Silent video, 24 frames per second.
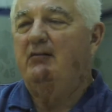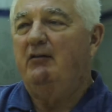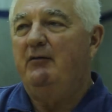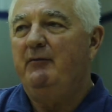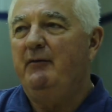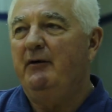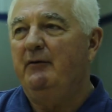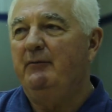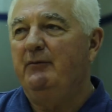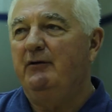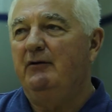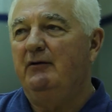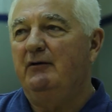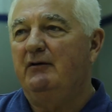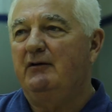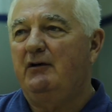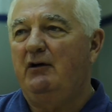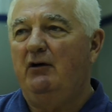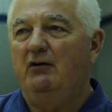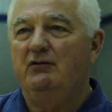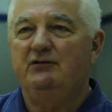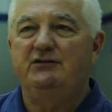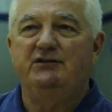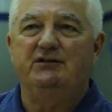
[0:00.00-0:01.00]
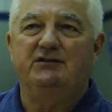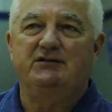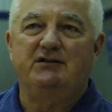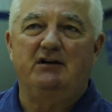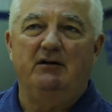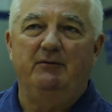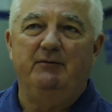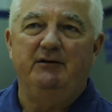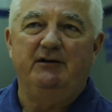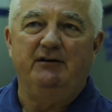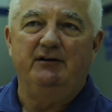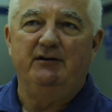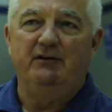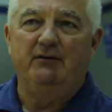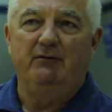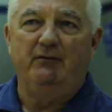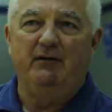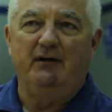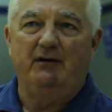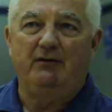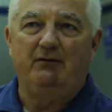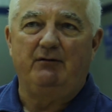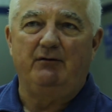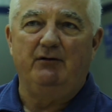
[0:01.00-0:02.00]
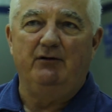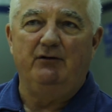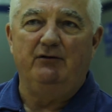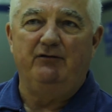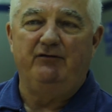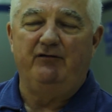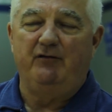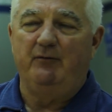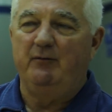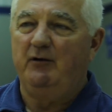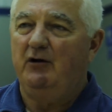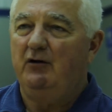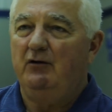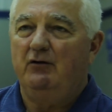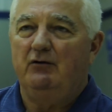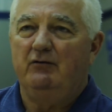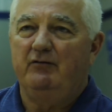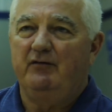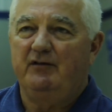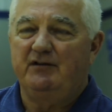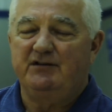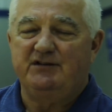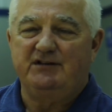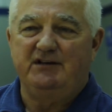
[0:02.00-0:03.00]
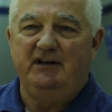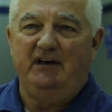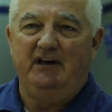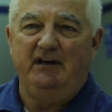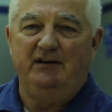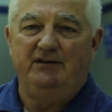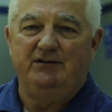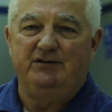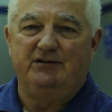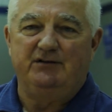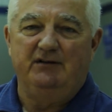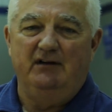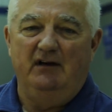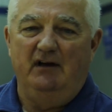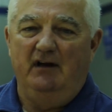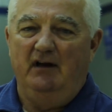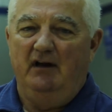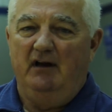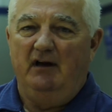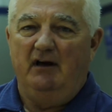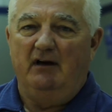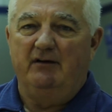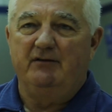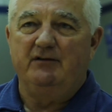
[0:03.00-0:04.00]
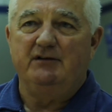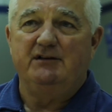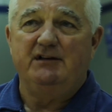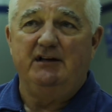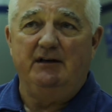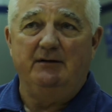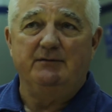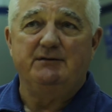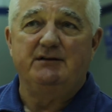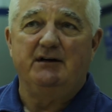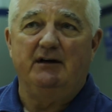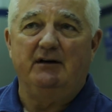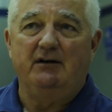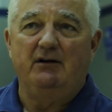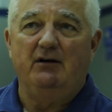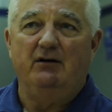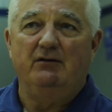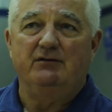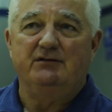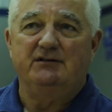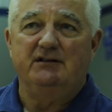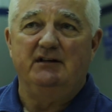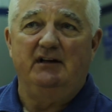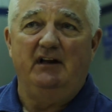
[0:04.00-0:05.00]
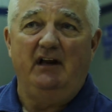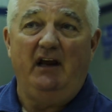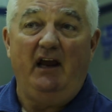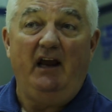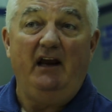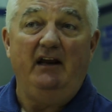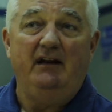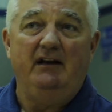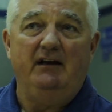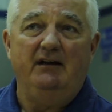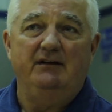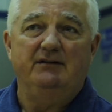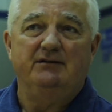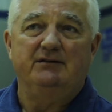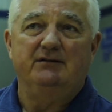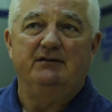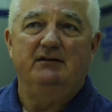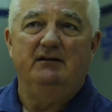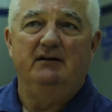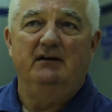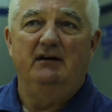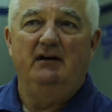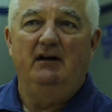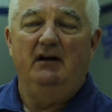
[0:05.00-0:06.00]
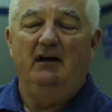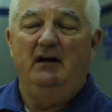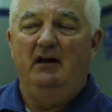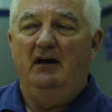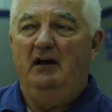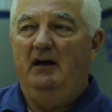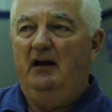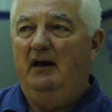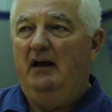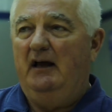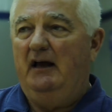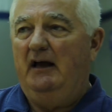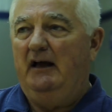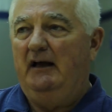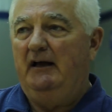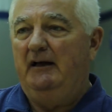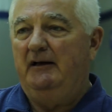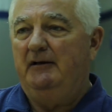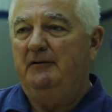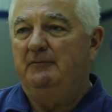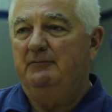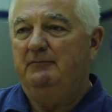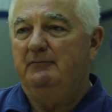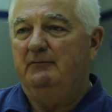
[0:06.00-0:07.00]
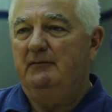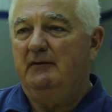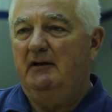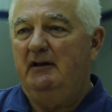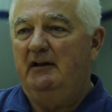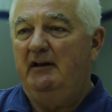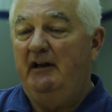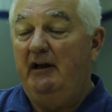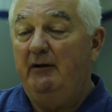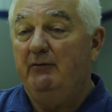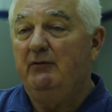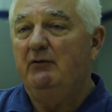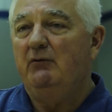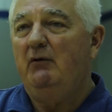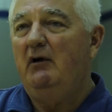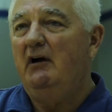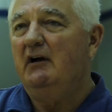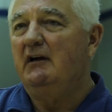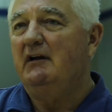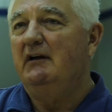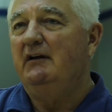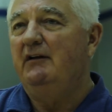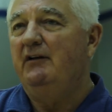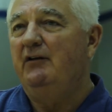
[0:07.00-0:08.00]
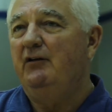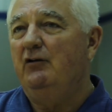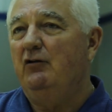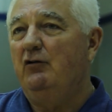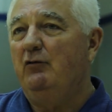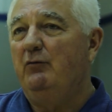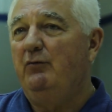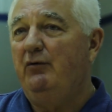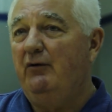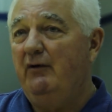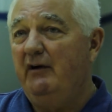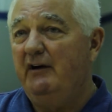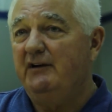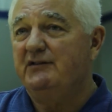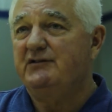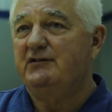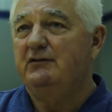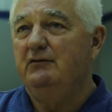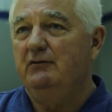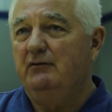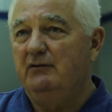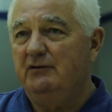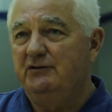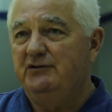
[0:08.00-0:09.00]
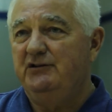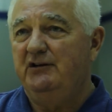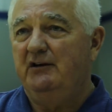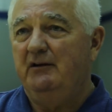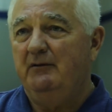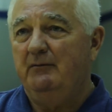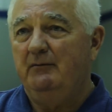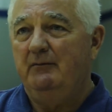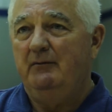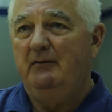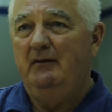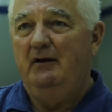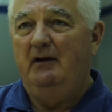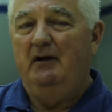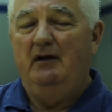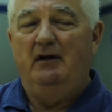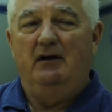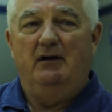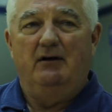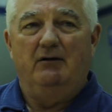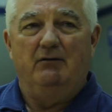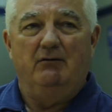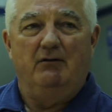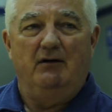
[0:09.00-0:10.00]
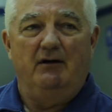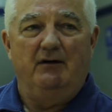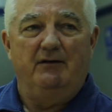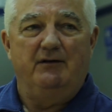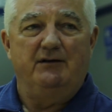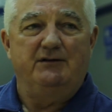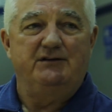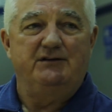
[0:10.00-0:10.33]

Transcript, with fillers: remember coaches coming in to recruit from all over the states of the teams I coached in the 80s. Um, and they would walk into the old boys' school gym where the